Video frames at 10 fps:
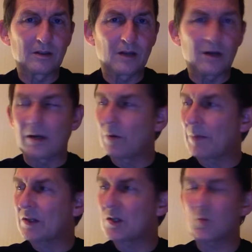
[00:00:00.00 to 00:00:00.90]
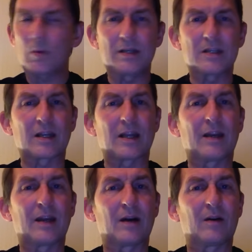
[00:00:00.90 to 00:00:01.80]
Oh no, we're back to Swedes again
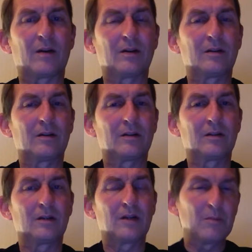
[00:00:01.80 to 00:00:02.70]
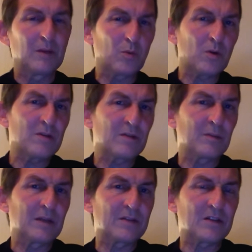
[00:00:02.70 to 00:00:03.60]
now. But one of them
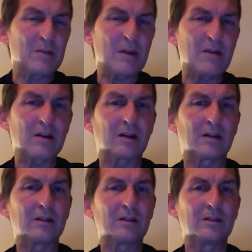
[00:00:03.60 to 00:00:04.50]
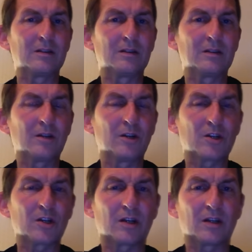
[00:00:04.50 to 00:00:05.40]
lives in America,
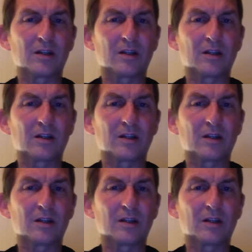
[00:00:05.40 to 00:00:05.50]
Ursula.